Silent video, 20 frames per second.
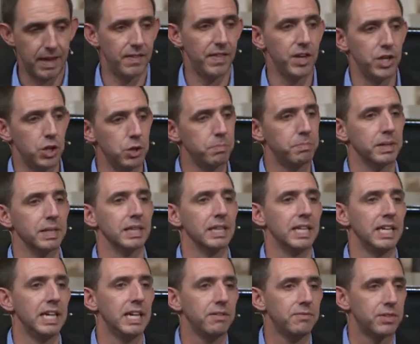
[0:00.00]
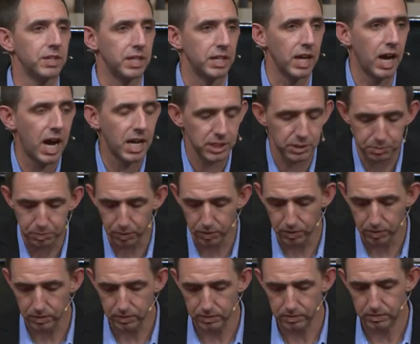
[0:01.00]
And then you believe the
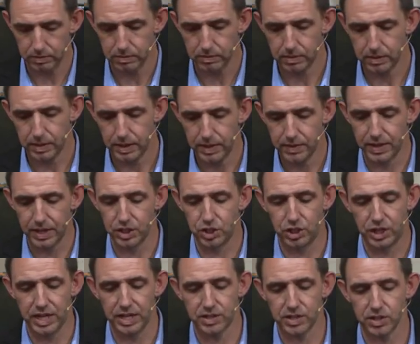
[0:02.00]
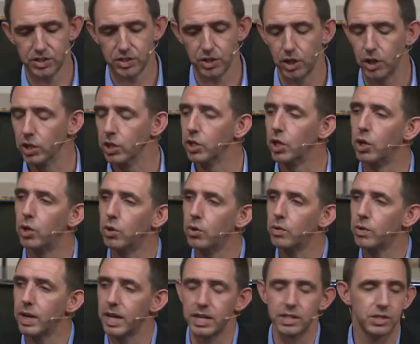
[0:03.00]
gospel that Jesus
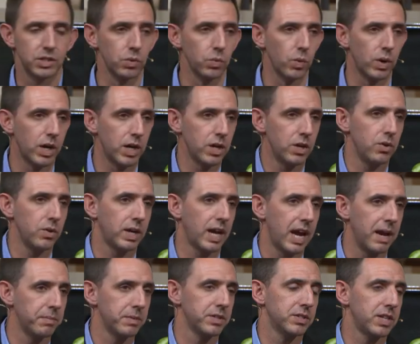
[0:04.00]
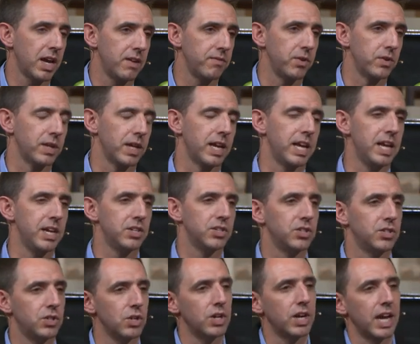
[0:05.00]
alone is the one who came to save you, that he
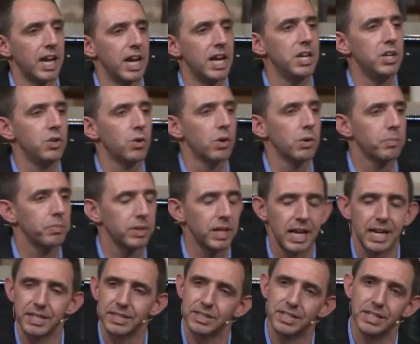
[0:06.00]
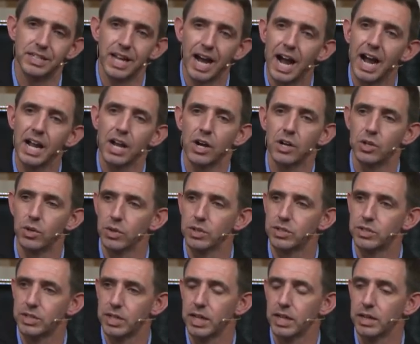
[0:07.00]
stood in your place to die on your
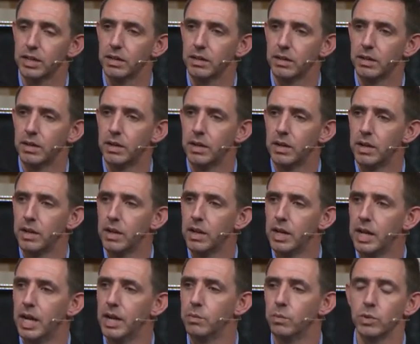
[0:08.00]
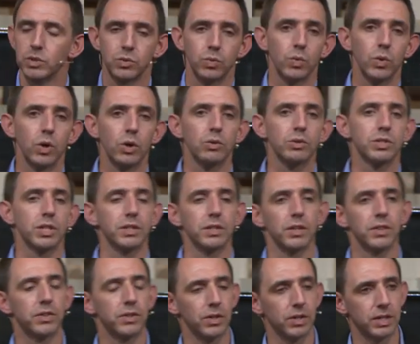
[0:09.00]
sin and was rose on
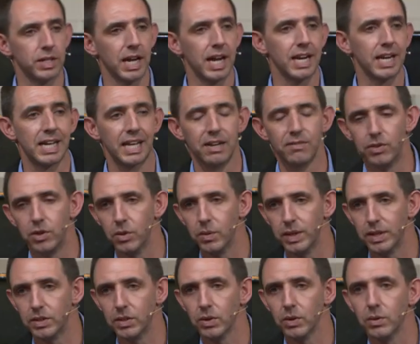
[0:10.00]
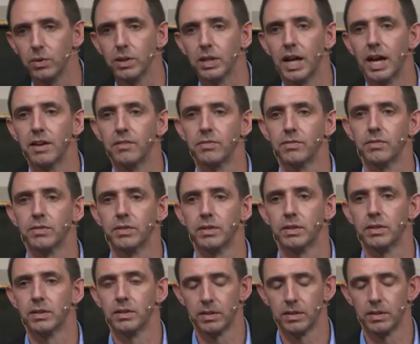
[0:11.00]
the third day to give you eternal life.